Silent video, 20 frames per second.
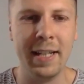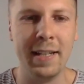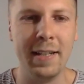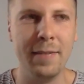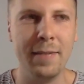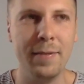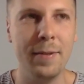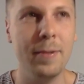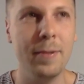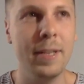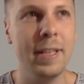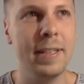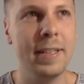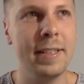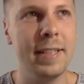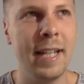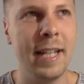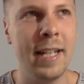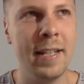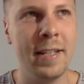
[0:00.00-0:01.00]
If you want to
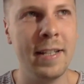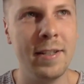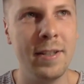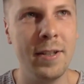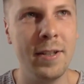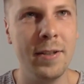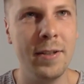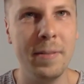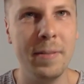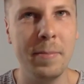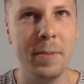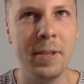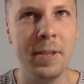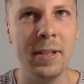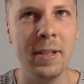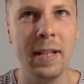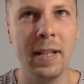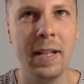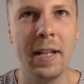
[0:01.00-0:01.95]
say it's durable,